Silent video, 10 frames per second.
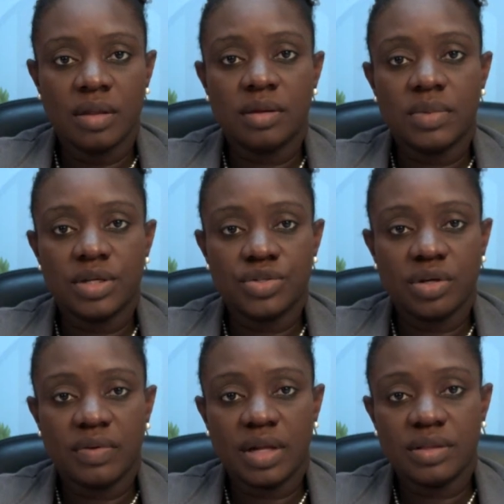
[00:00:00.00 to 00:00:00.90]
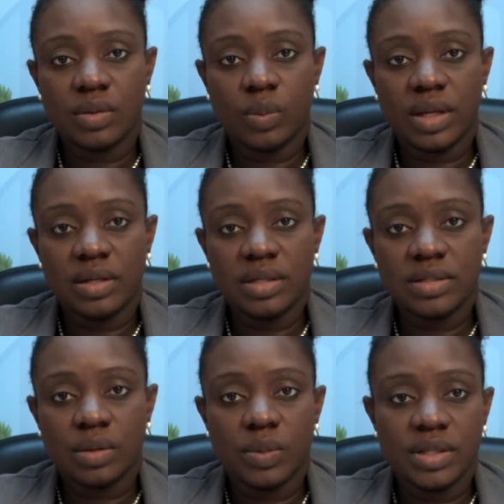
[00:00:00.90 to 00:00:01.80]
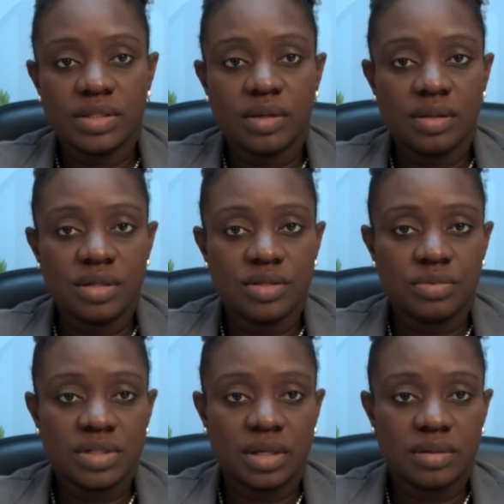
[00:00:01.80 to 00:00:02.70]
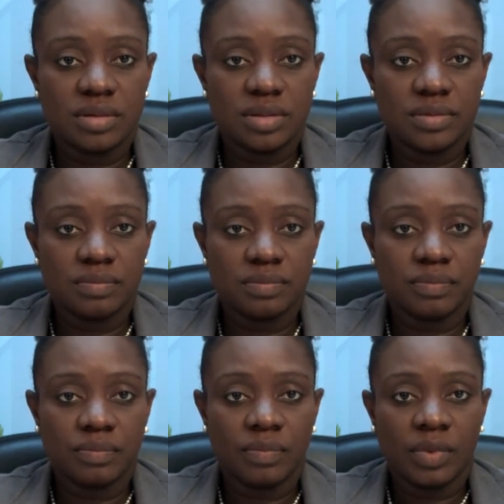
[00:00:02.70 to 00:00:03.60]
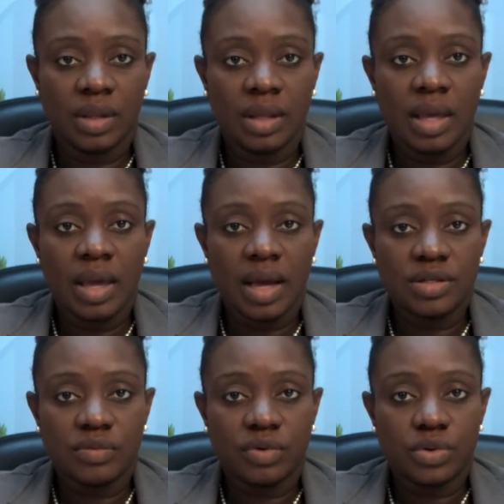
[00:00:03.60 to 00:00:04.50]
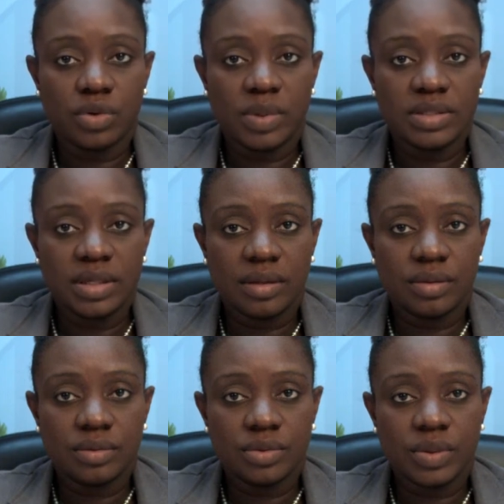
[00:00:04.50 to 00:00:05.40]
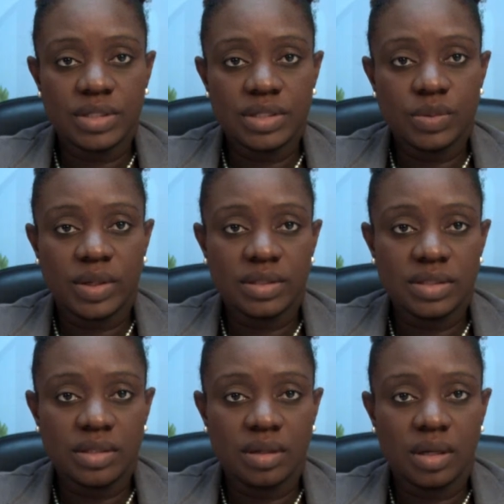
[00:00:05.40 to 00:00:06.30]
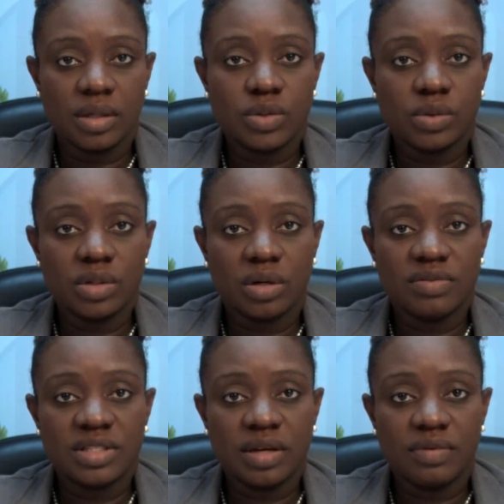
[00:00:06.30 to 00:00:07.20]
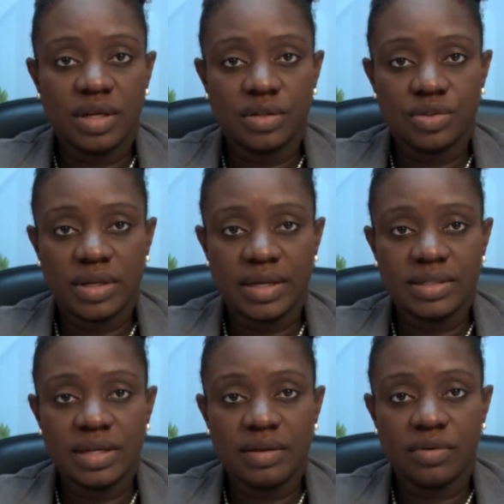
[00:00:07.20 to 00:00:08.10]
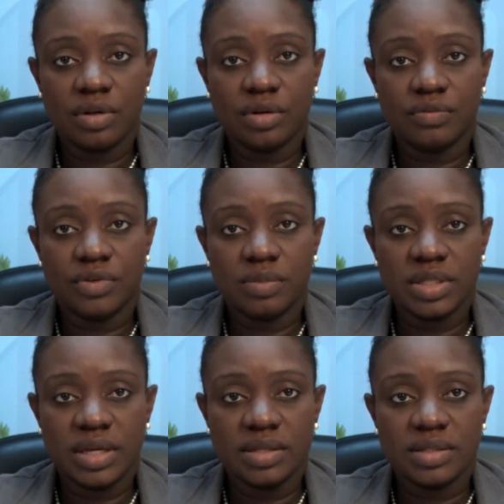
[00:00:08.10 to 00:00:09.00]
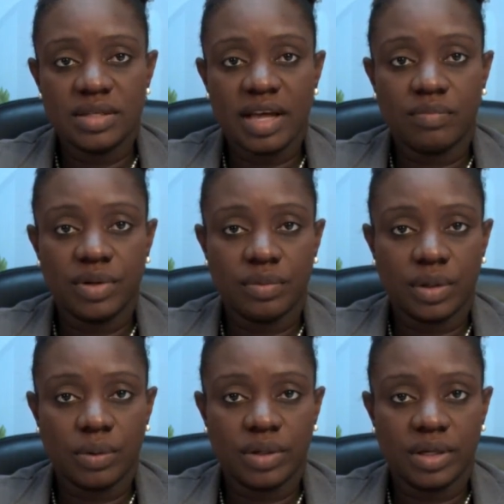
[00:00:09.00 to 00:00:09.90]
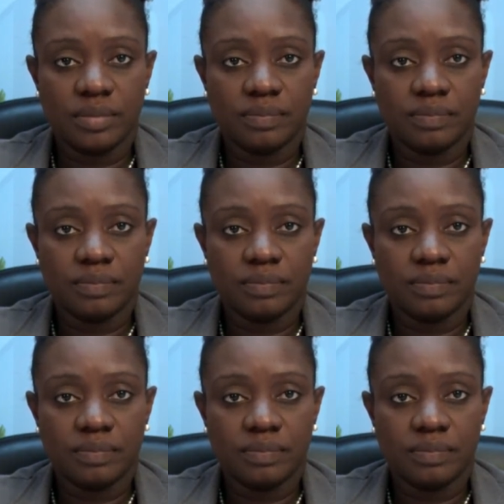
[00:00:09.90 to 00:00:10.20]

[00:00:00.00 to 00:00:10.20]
The Ministry of Health and Wellness awaits these results. As of October 10, 2020, a total of 711 confirmed cases have been recorded.